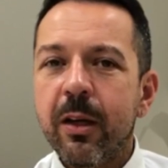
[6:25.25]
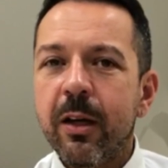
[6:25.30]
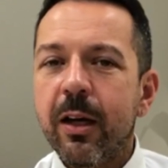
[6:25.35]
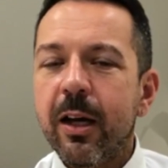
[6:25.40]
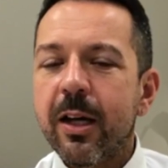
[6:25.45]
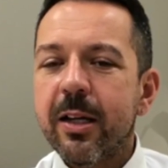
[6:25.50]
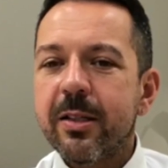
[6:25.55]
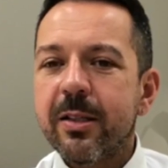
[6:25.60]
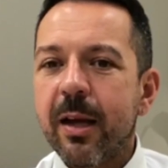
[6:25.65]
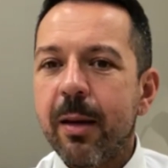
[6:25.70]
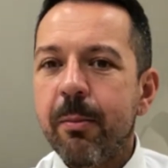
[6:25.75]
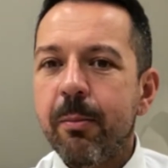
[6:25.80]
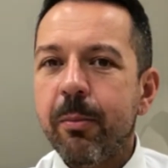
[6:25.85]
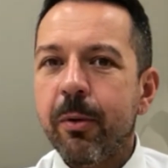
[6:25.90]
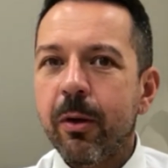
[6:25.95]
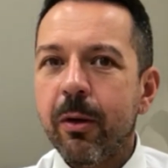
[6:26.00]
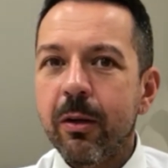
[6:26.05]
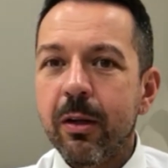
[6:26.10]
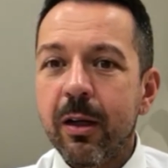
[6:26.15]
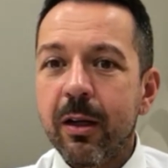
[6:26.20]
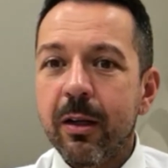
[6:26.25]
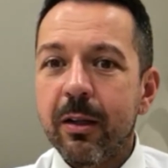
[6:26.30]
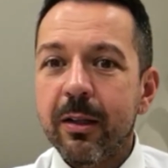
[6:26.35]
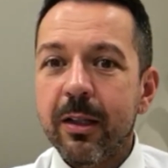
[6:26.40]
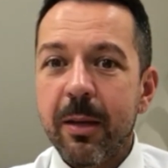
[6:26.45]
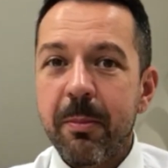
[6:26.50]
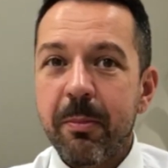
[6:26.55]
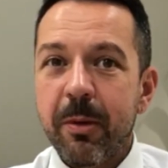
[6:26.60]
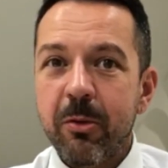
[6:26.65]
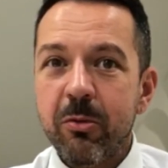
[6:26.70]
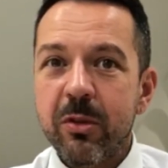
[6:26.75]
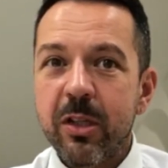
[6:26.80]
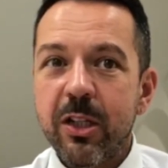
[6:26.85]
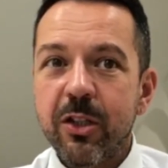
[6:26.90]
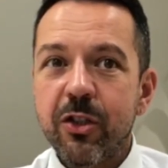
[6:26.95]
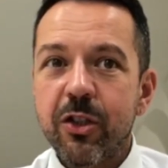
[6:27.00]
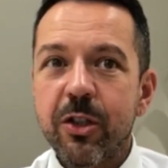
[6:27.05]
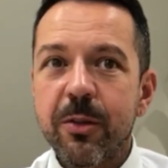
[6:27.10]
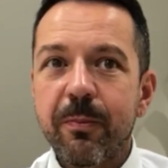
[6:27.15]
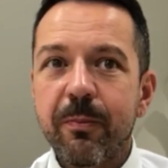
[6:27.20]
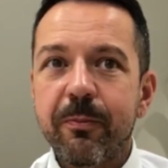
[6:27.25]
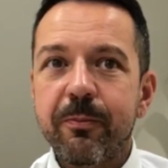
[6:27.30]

Example, £10 each.